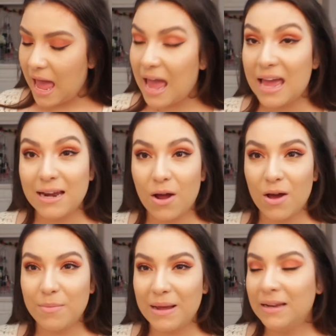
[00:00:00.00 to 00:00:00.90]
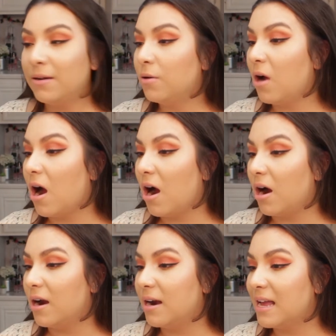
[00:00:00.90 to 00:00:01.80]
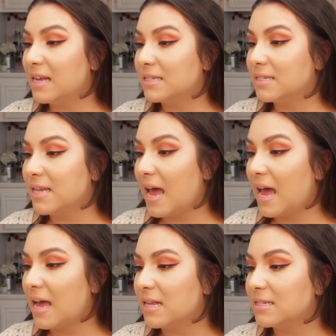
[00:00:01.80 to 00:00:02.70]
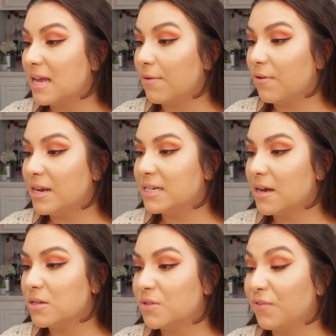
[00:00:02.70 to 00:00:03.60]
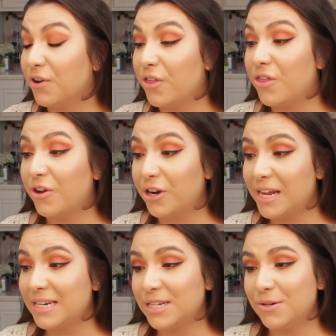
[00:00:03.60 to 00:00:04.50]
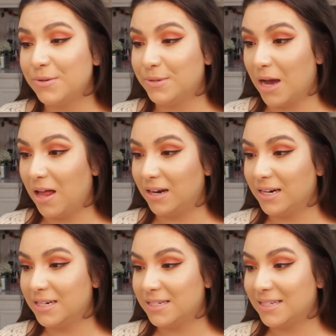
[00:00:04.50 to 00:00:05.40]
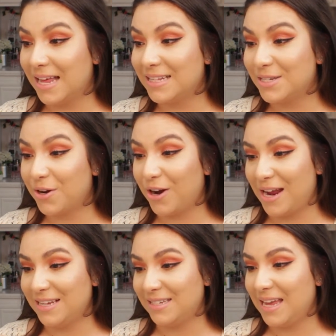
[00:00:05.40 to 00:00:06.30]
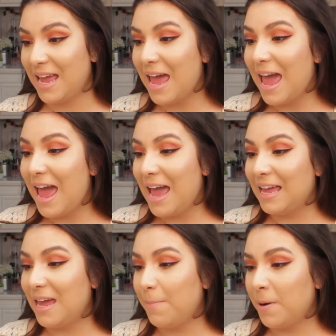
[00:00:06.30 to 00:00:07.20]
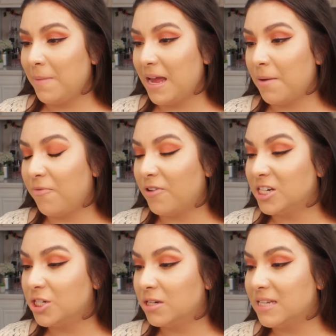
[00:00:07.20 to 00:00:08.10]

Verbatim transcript: And on my little card, it says it retails for thirty-two dollars. That's crazy. Keep your makeup fresh all